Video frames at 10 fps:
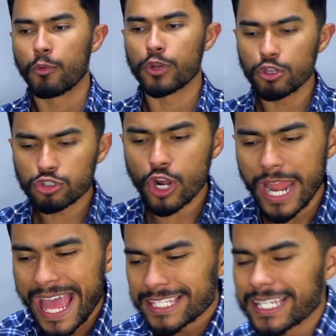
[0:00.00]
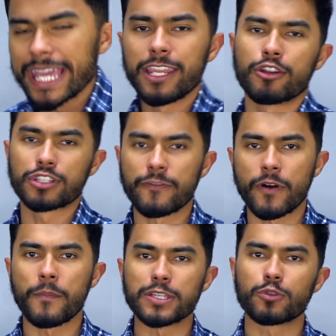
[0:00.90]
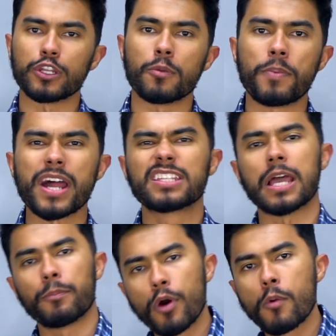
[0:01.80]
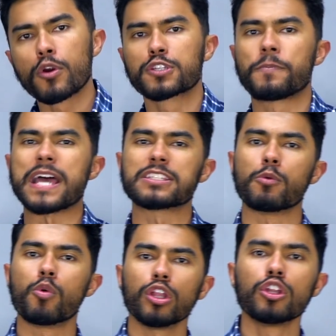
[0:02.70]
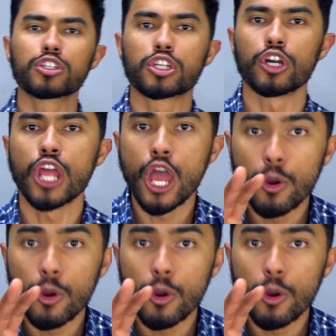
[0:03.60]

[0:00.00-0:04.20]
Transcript: when you start educating yourself on menswear and your body type, what works best and what looks good,